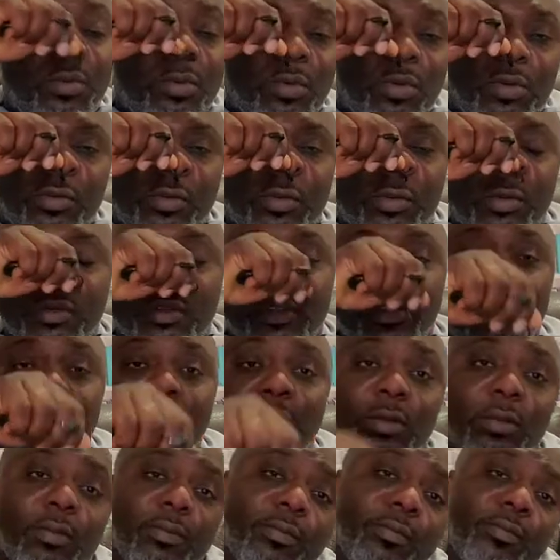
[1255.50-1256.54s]
not
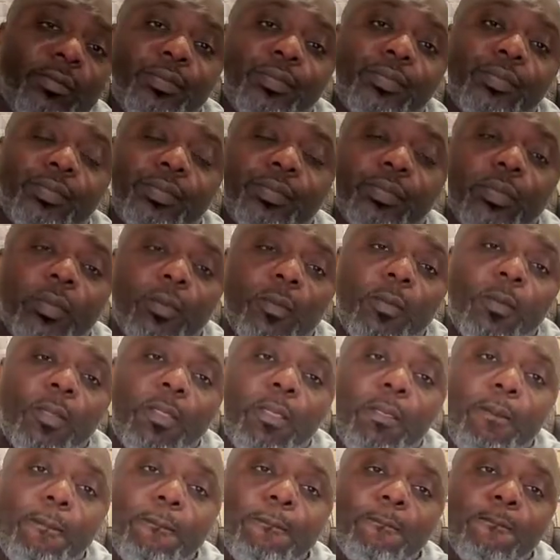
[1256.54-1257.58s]
succeed.
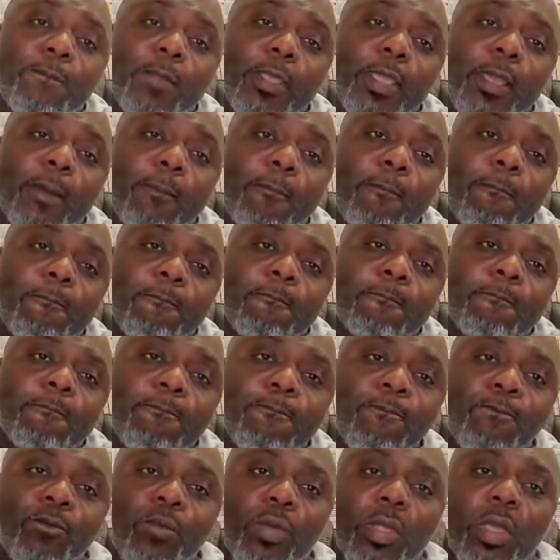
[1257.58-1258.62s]
Yep.
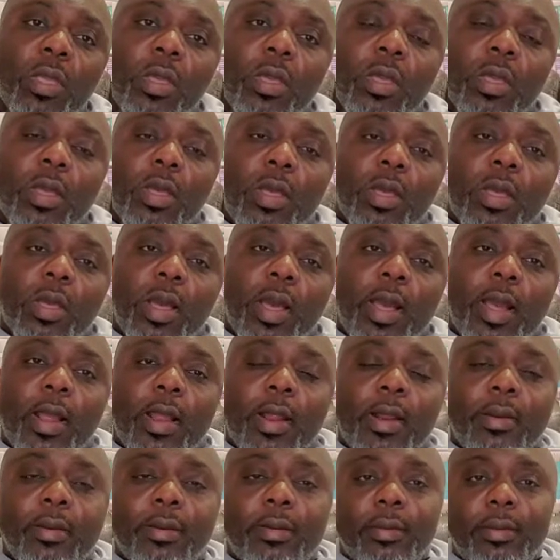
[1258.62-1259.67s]

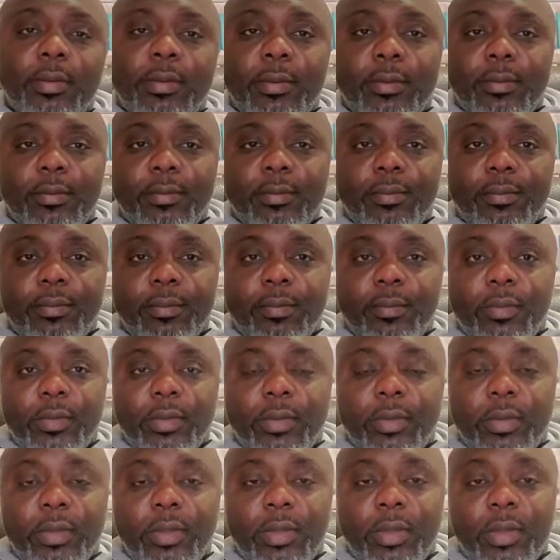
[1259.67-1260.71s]
And
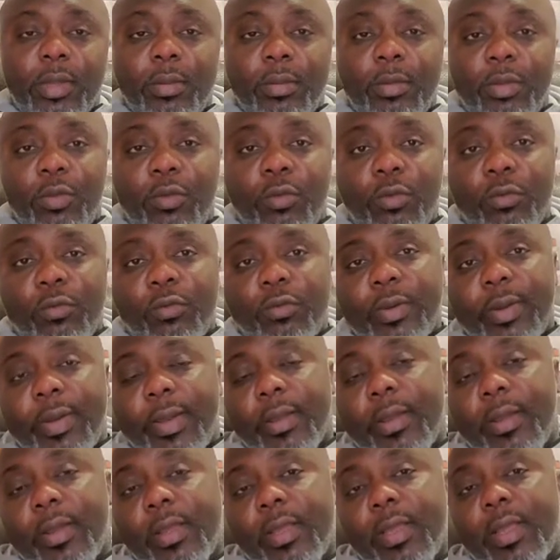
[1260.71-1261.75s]
let me do so that I
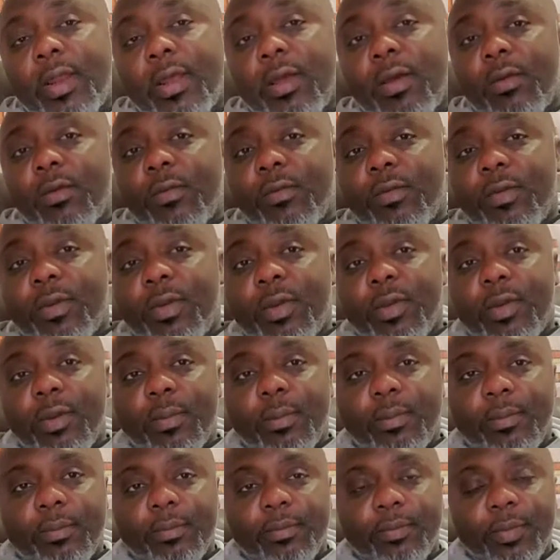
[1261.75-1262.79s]
can get out of here
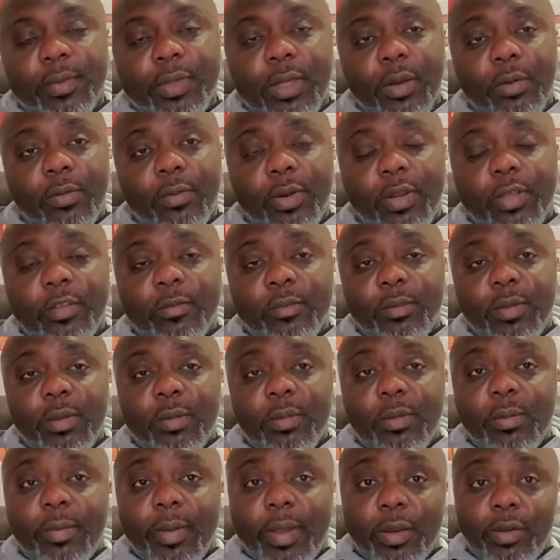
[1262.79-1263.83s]
and rest.
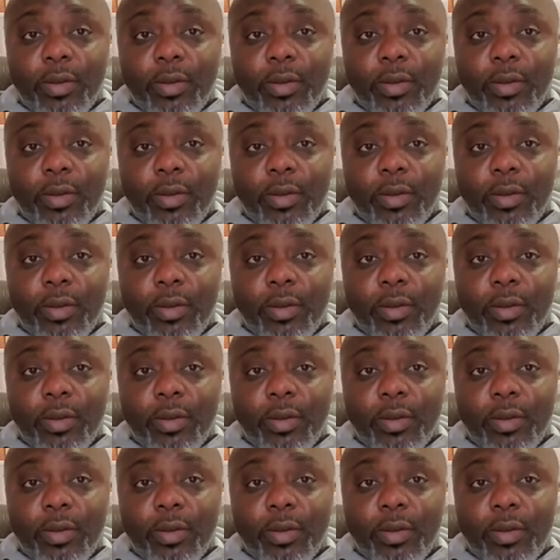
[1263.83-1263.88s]
Maybe my